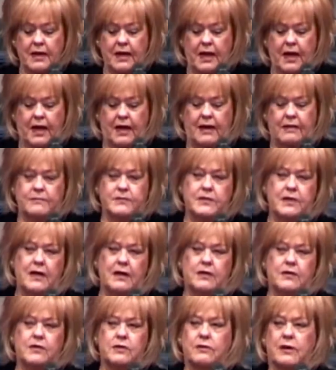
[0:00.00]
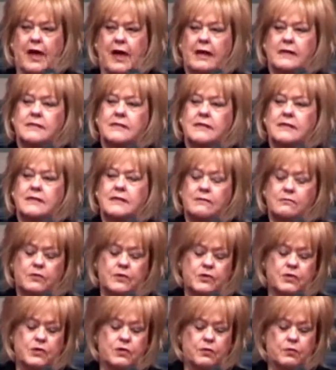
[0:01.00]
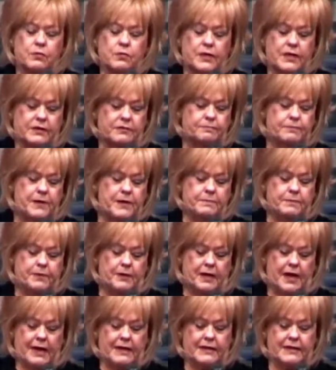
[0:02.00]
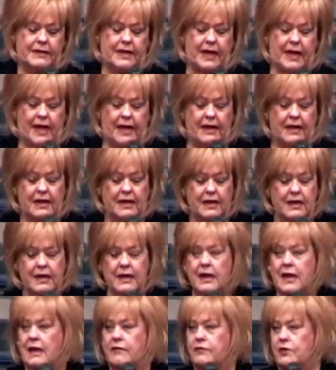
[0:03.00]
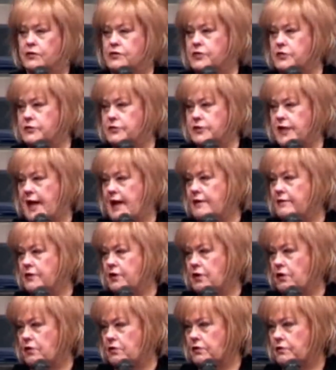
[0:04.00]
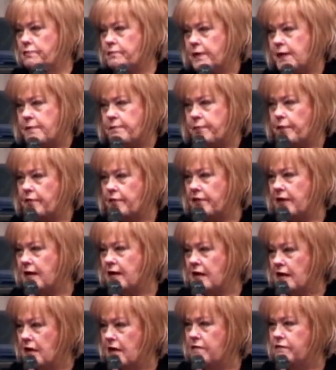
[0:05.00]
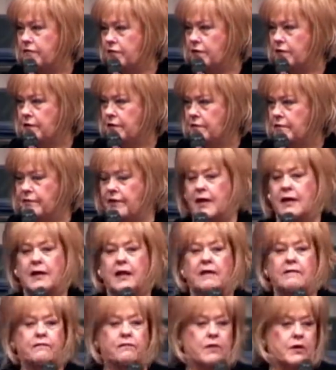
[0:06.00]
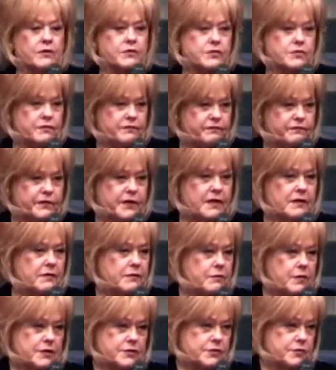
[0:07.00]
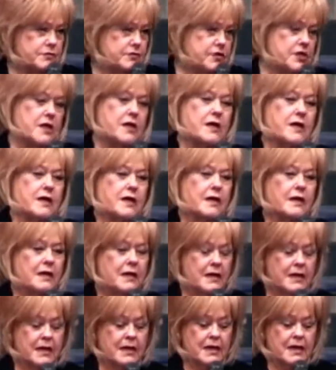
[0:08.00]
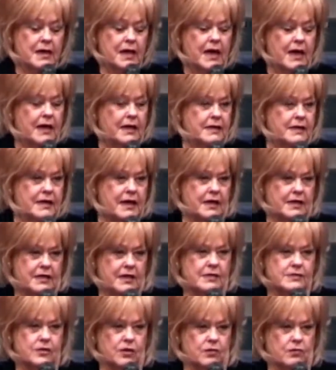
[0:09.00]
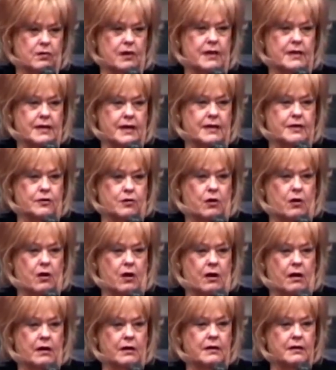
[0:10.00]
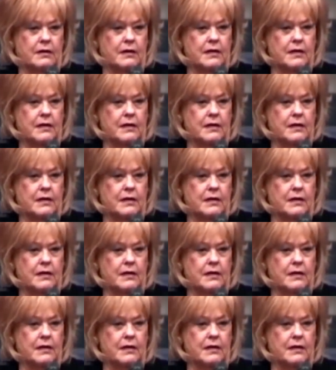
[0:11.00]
And I'm telling you guys that th- when you're with people like that, they're just down to earth people. They love you. They love what you feel, what you think. It, it does a great in your heart.